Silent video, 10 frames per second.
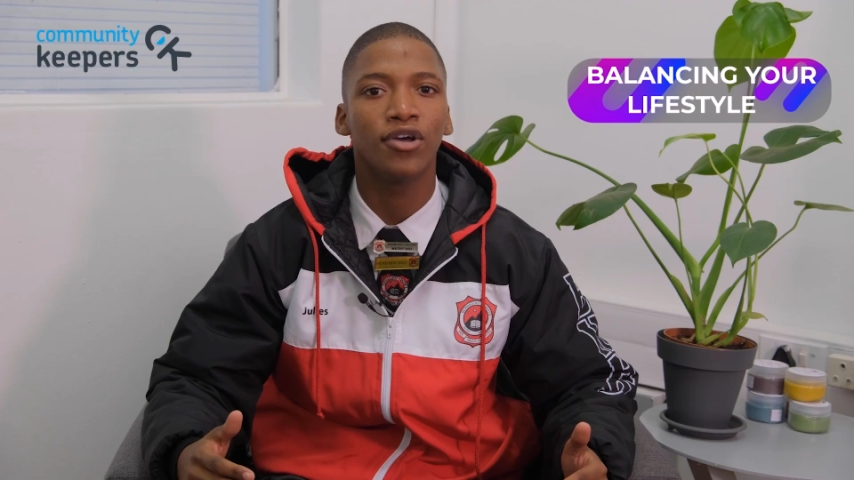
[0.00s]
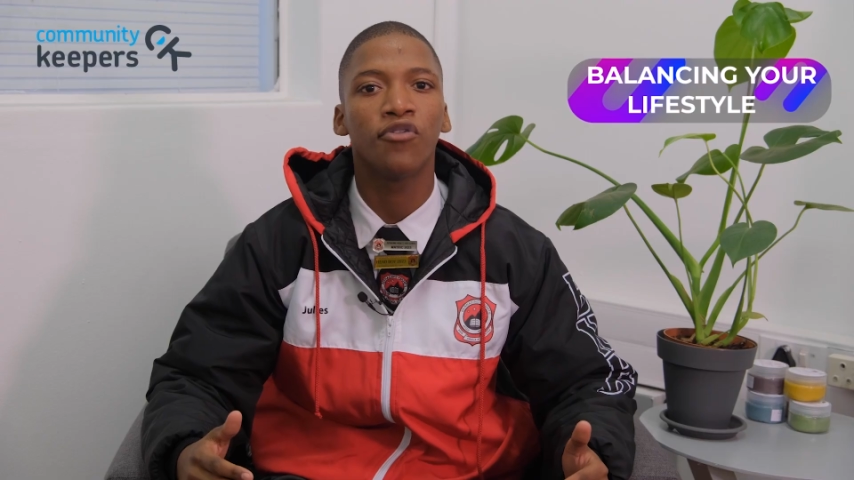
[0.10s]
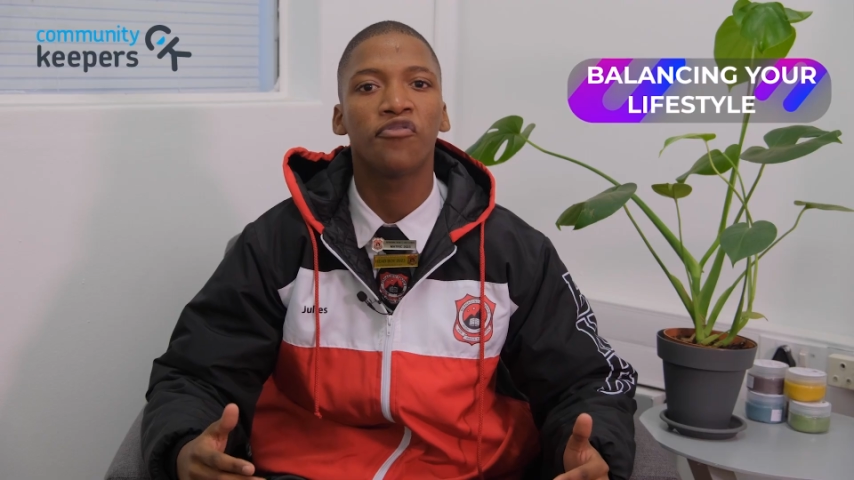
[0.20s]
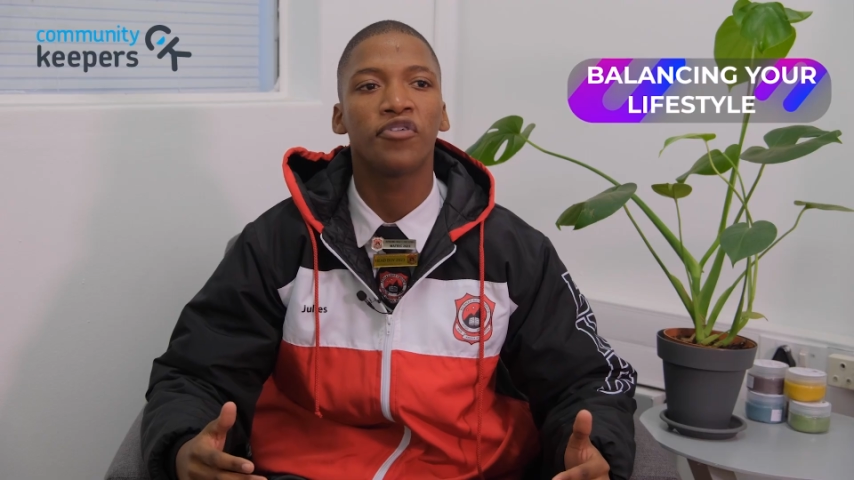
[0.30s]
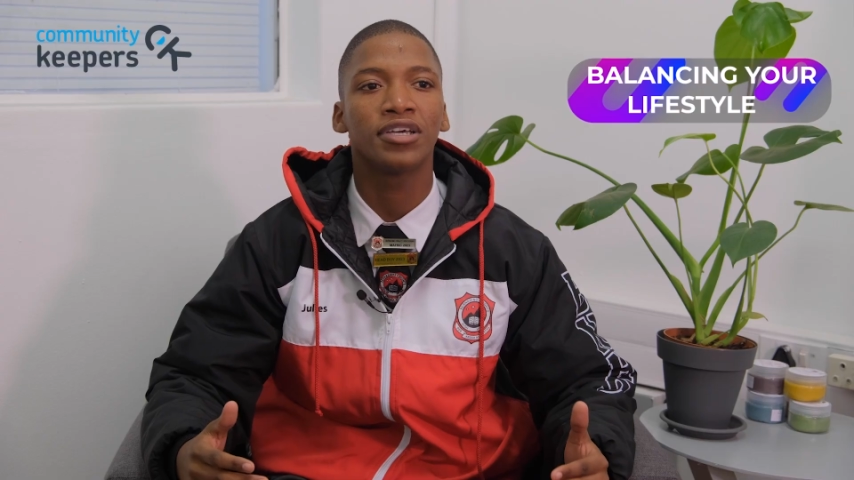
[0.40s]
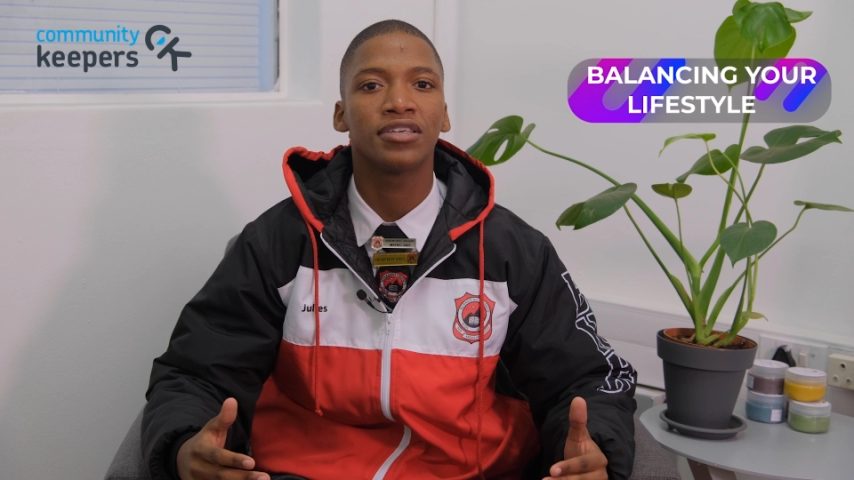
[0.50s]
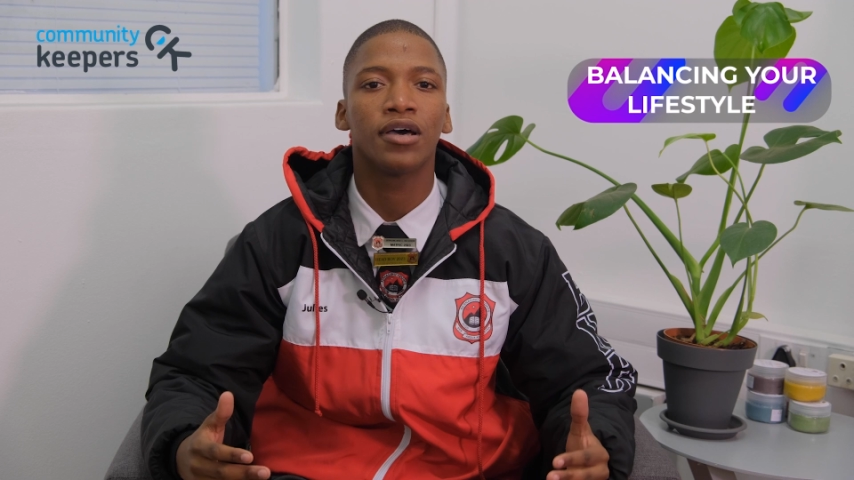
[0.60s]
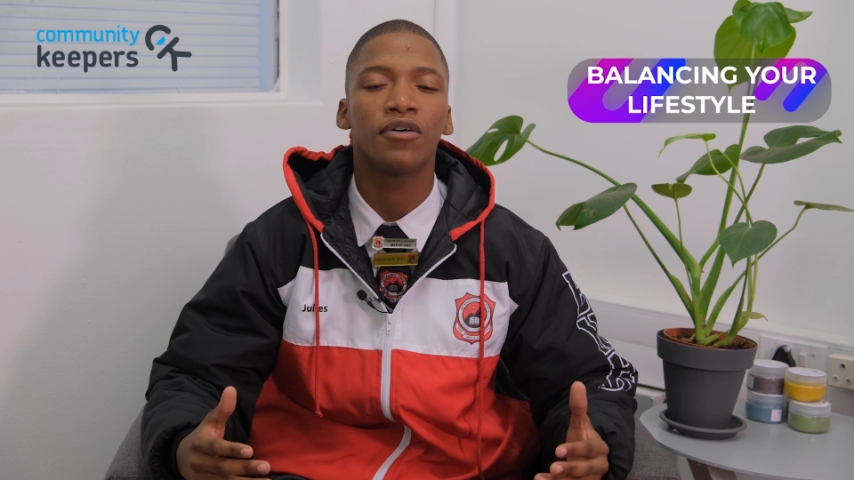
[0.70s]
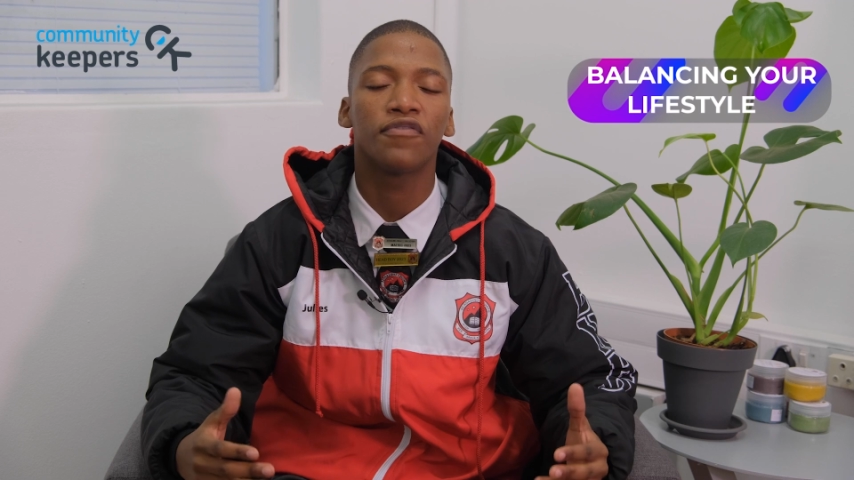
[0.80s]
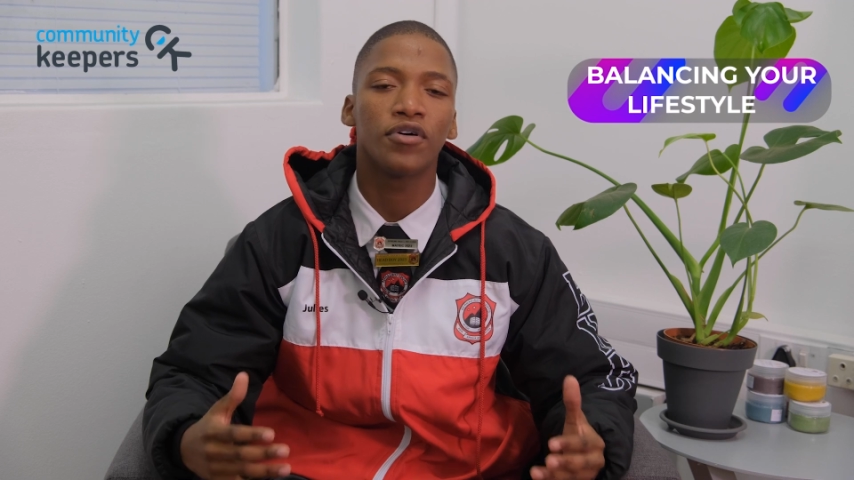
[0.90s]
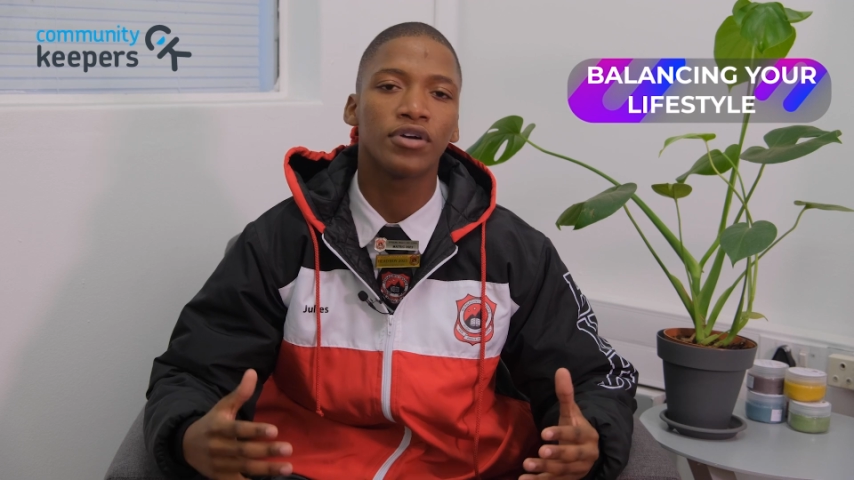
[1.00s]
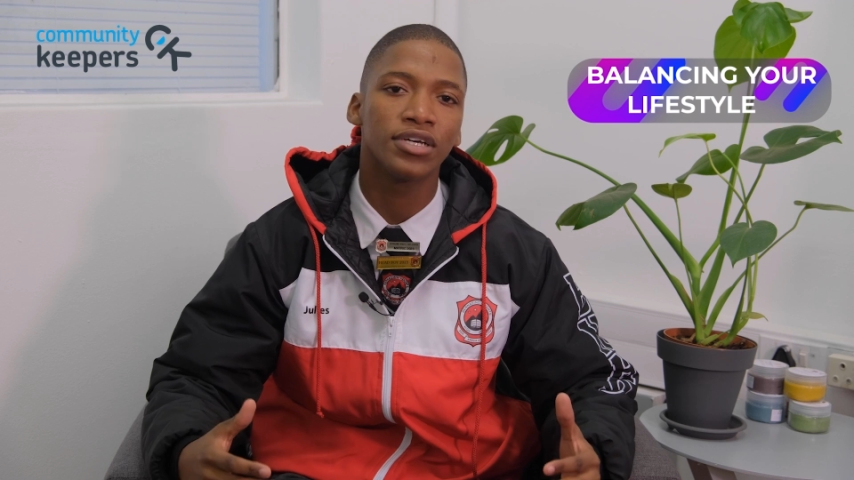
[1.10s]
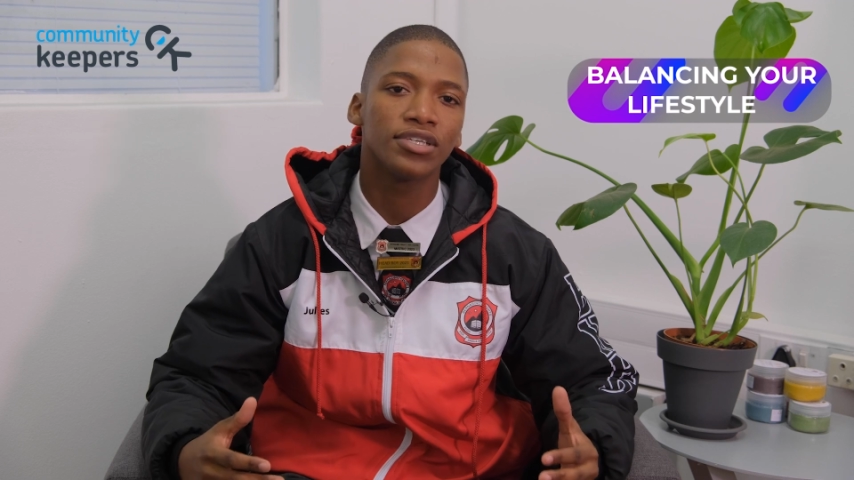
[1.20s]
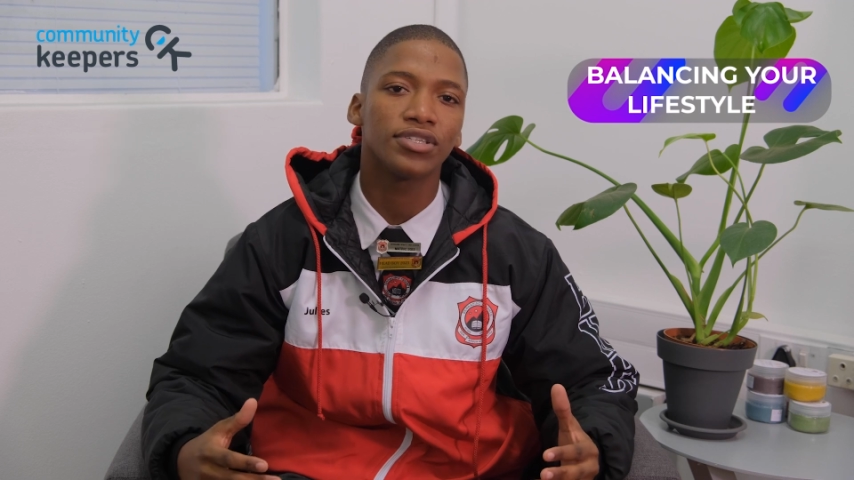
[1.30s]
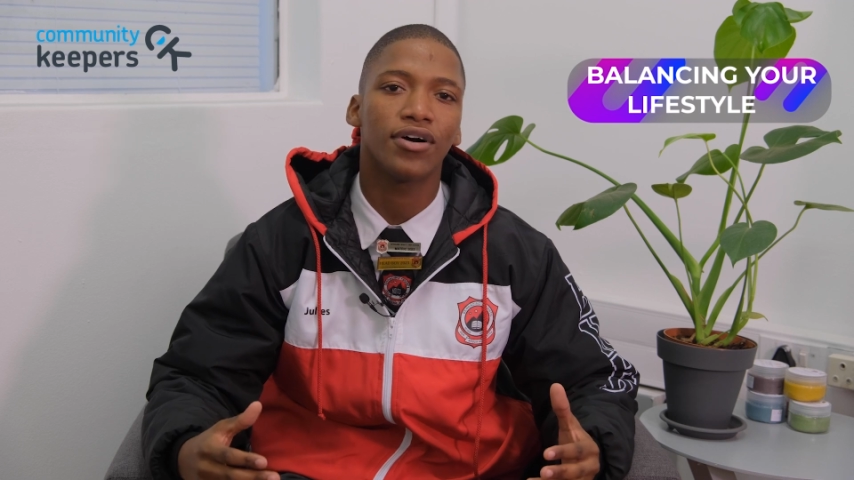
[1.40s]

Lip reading: don't focus